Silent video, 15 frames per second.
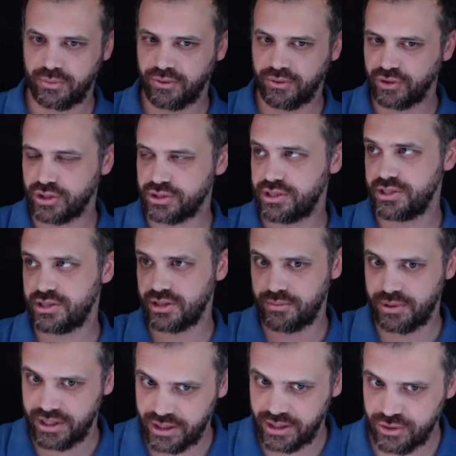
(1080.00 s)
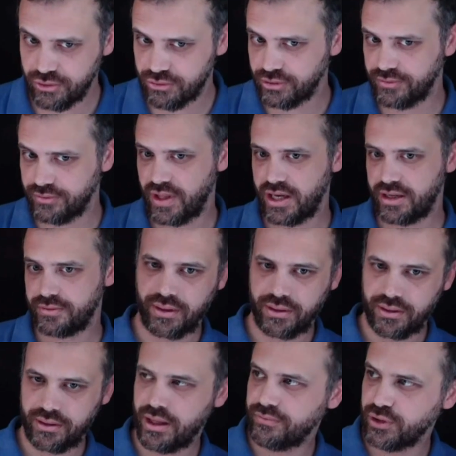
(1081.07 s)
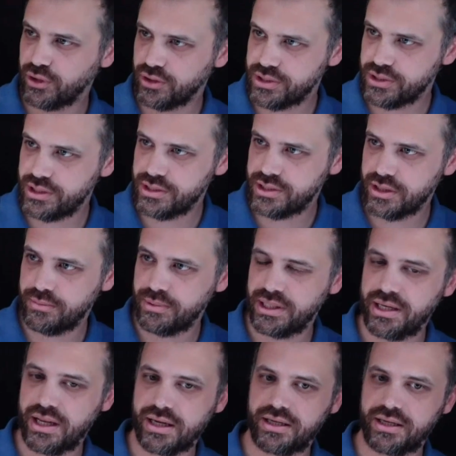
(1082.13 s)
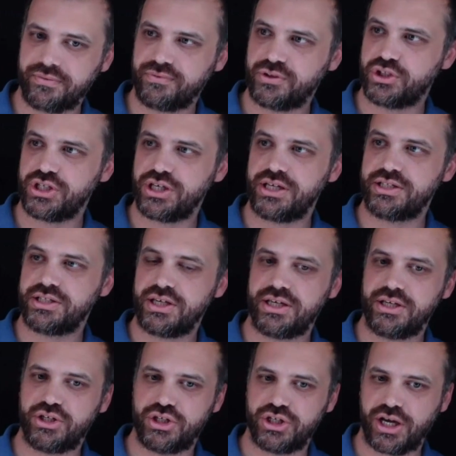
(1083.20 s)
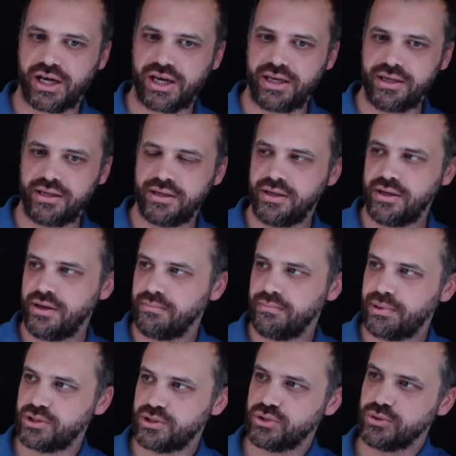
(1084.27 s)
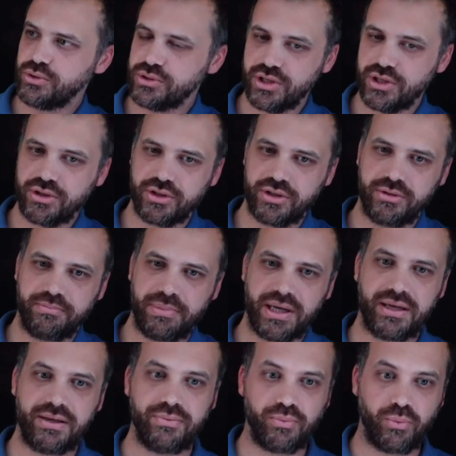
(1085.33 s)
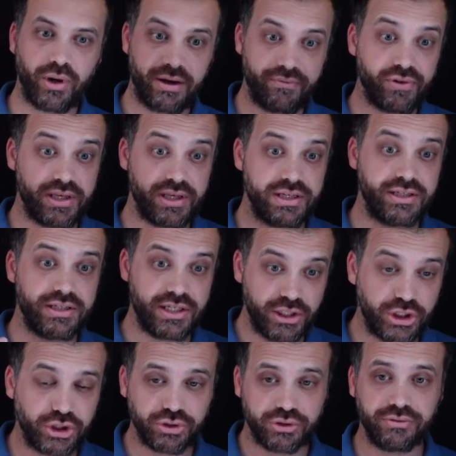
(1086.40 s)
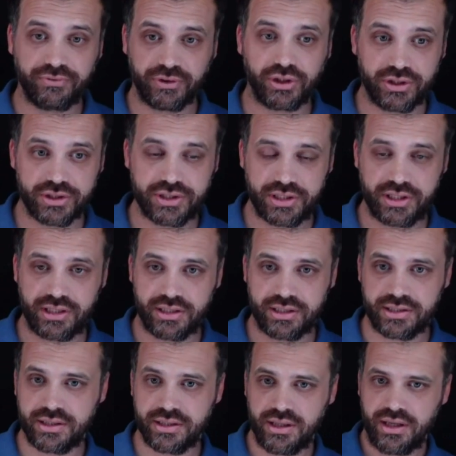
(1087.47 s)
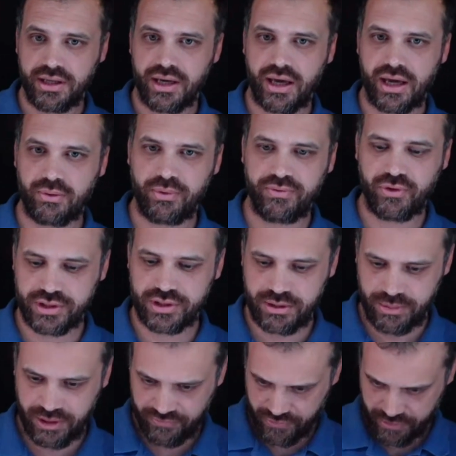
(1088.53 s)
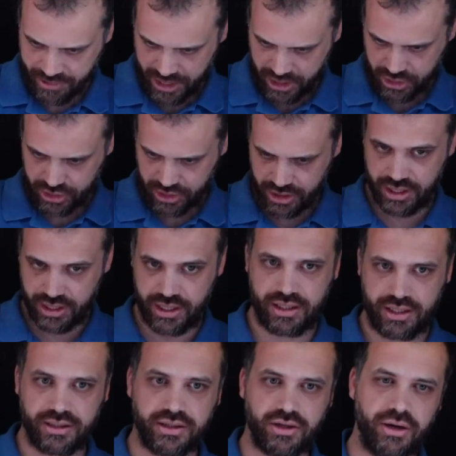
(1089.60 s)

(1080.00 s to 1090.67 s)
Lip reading: Well, velocity is going to be the integral of that. Now, the velocity is going to be negative gtj, but it's also going to be whatever the initial velocity is. And we've got some information here.